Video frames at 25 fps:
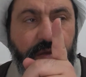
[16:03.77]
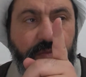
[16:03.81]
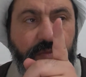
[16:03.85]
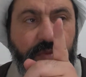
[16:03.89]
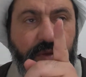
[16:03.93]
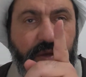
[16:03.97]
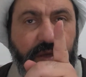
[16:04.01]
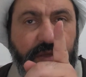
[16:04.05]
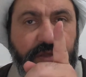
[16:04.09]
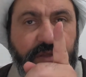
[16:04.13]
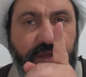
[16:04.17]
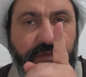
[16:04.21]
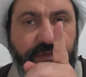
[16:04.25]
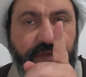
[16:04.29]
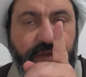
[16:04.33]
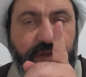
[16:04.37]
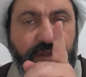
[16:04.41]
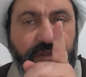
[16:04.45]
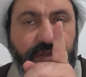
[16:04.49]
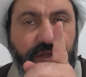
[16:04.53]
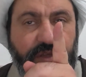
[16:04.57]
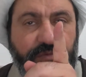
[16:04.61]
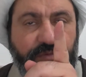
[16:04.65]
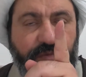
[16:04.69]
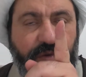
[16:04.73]
Because if it
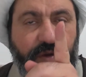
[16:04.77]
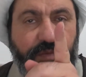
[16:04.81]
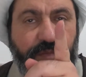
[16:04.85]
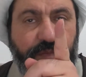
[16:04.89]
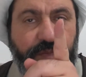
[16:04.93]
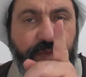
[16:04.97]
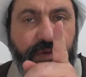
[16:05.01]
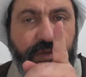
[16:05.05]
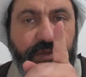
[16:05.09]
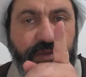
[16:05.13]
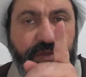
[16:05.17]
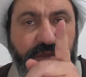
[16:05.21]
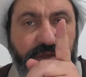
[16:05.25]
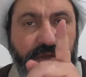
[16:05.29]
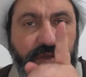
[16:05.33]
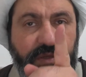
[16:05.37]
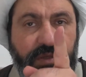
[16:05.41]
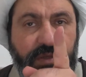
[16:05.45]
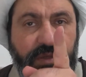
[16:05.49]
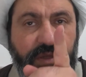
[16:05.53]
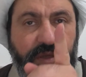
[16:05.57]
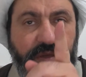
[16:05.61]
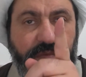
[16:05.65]
is just one person,